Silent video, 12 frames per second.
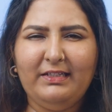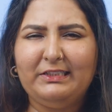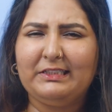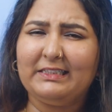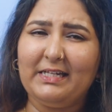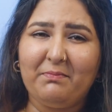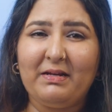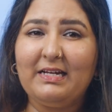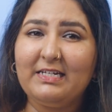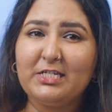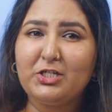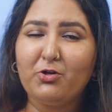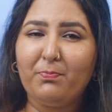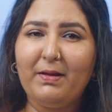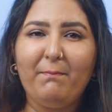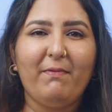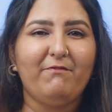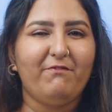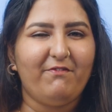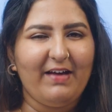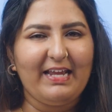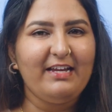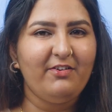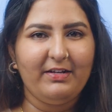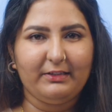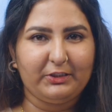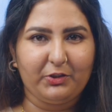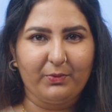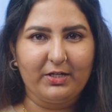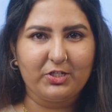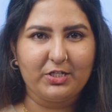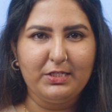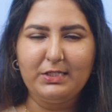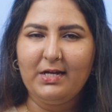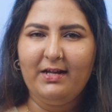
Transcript: these seemingly dystopian but very real situations,